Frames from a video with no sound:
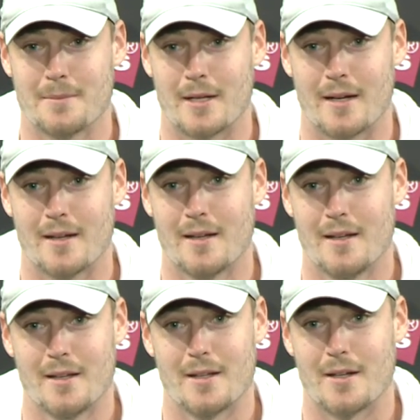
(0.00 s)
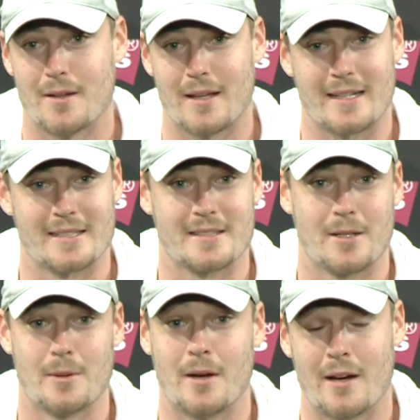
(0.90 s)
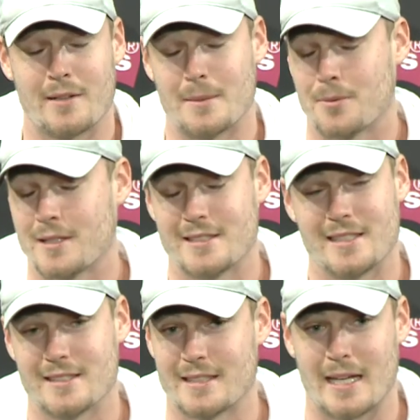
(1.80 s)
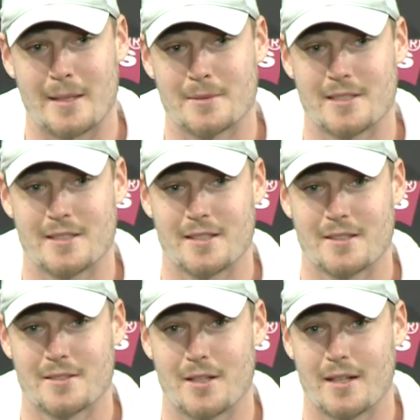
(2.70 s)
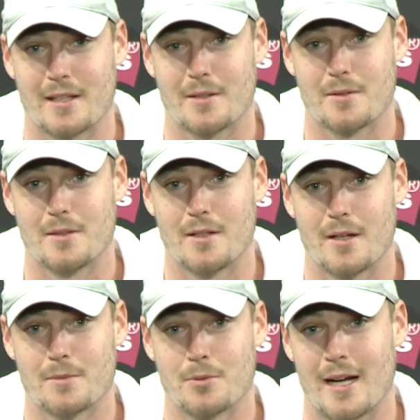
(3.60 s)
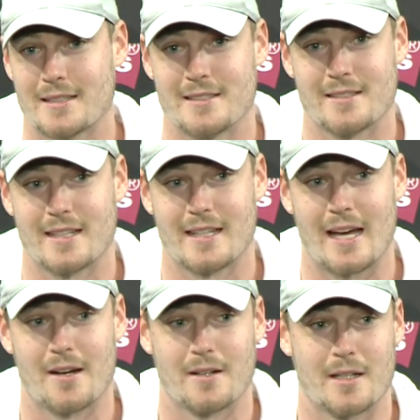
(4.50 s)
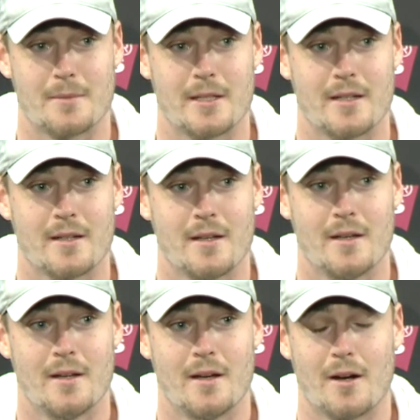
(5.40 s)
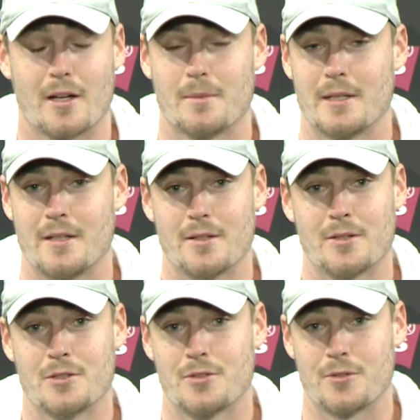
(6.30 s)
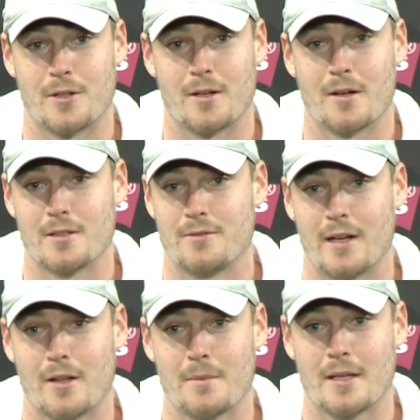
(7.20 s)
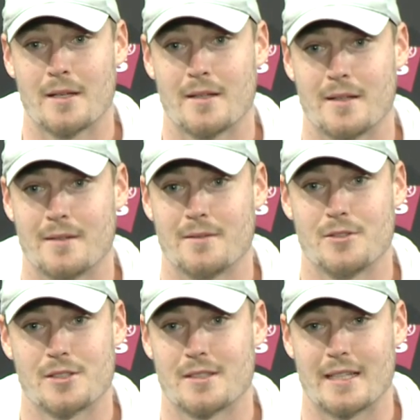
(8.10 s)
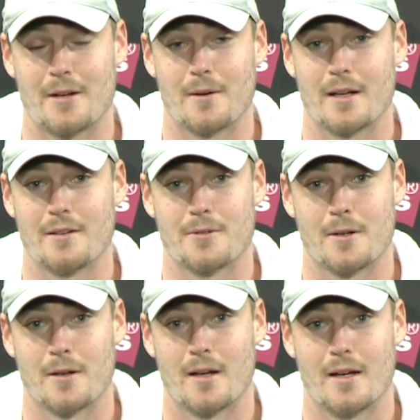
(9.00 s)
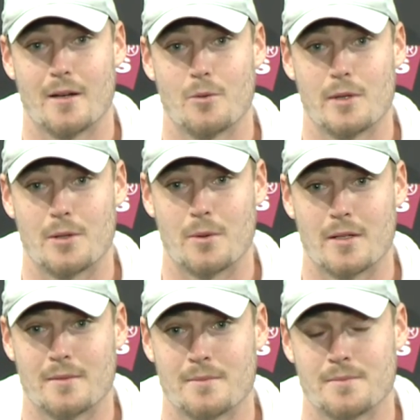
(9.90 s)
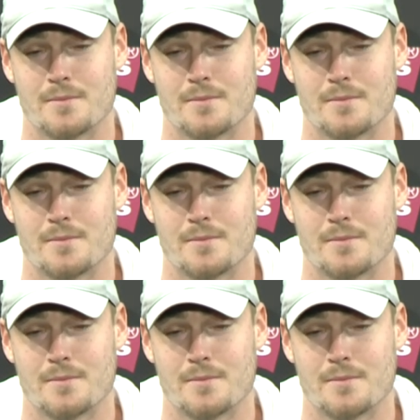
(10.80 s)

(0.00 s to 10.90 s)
But you know, like I said, we don't have any preseason games this year, so I think you know practices like that are going to be are going to be huge for our development and just to get ready for uh, week one.